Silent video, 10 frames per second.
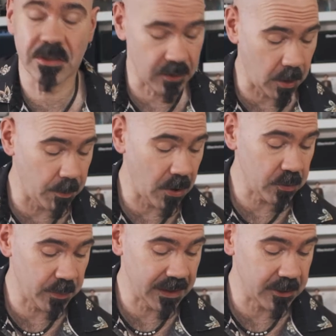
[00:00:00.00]
I've got
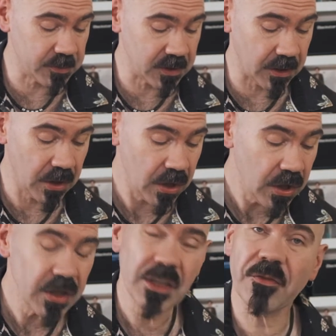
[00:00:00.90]
both pickups on.
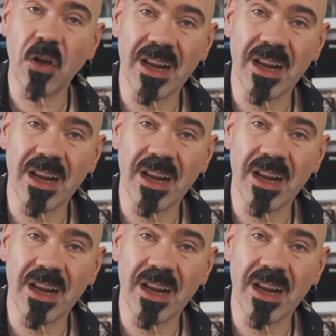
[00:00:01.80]
You've got a